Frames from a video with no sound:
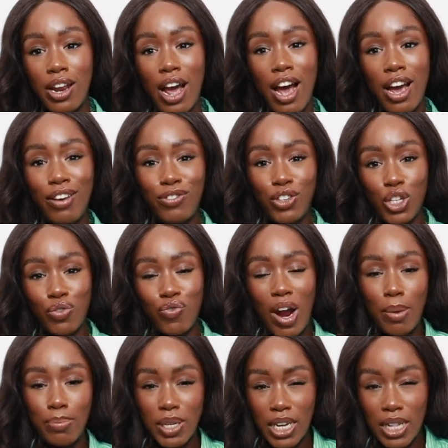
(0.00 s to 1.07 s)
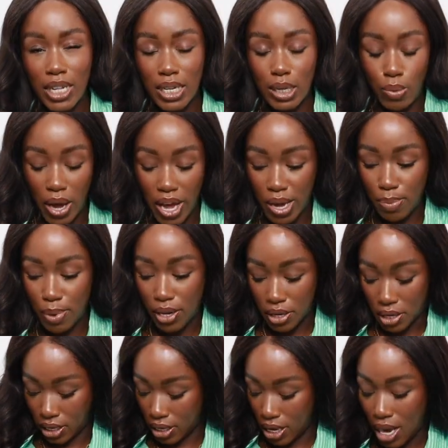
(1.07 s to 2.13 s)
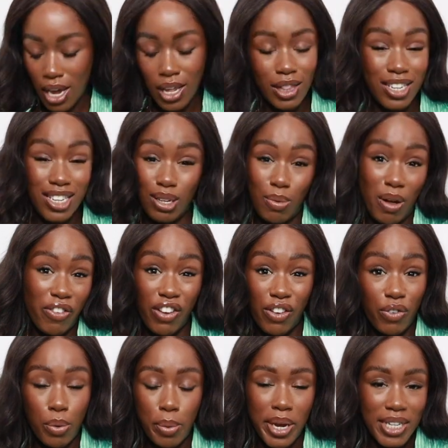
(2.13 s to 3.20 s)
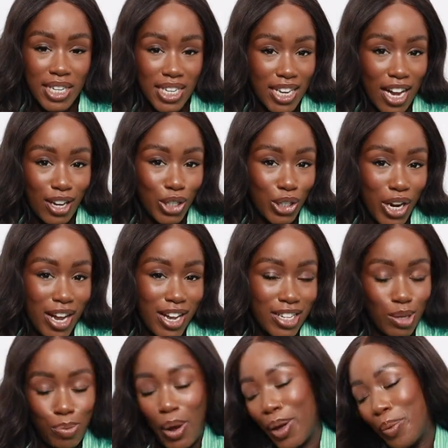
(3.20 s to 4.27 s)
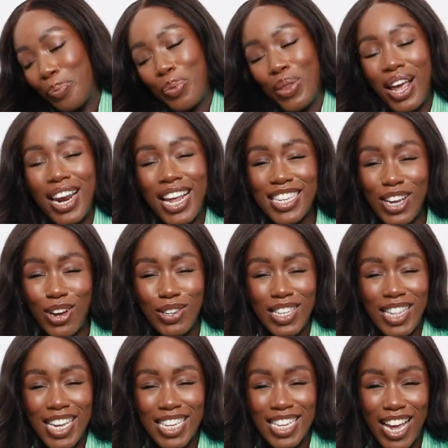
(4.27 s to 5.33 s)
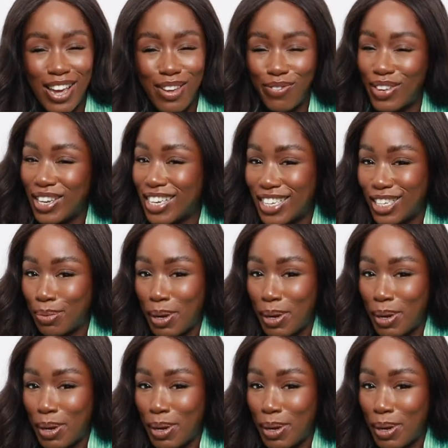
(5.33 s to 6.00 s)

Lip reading: I've just wrapped it this way because this is my favorite way to style shirts, but let's get on to the exciting vintage